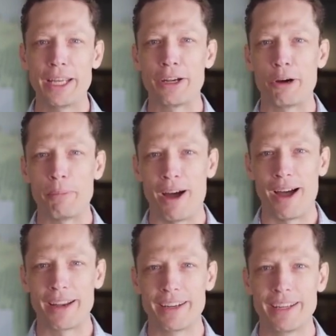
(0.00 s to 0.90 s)
in
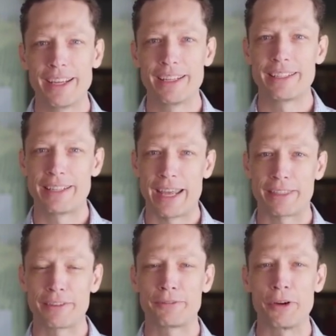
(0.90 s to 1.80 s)
Oman to
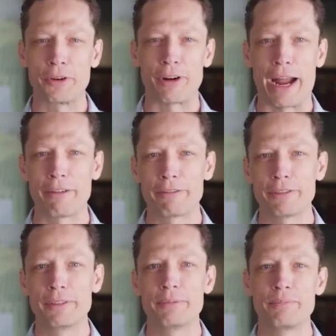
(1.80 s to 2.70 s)
take this
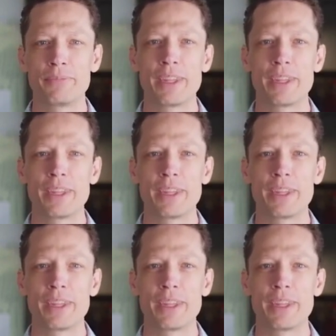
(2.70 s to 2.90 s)
photograph.